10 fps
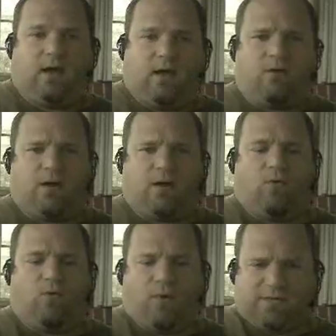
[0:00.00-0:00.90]
Oh no,
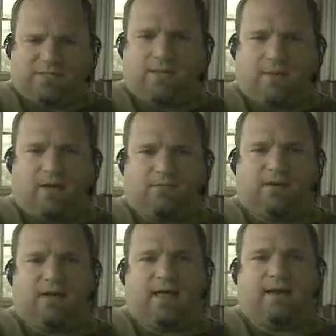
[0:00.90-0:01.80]
what's coming on
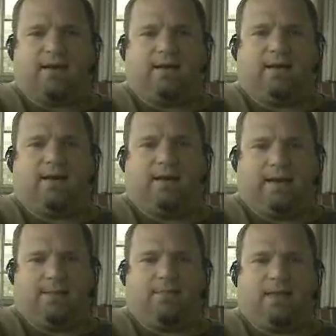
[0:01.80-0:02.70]
tonight?
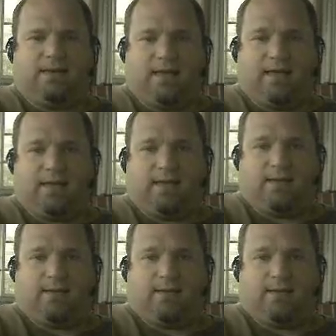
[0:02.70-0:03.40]
Let me tell you.